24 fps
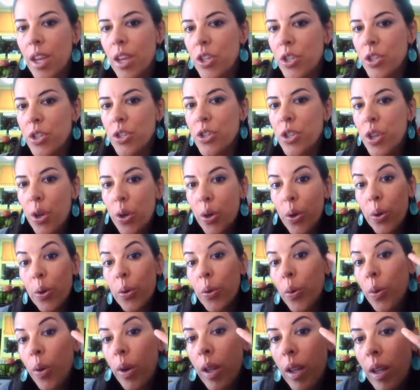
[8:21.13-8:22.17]

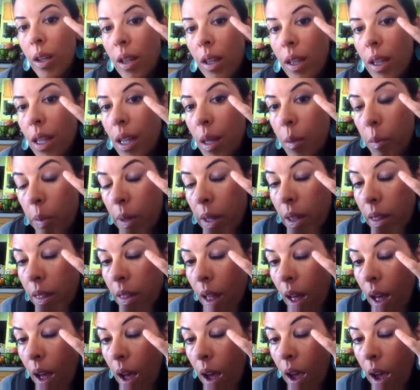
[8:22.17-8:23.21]
So keeping
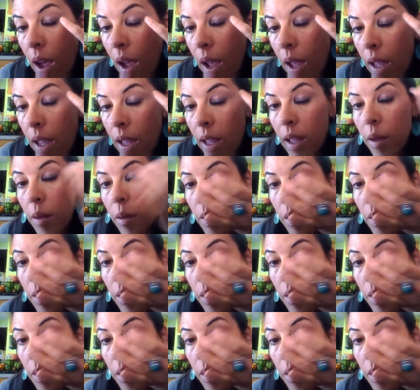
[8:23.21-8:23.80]
the eye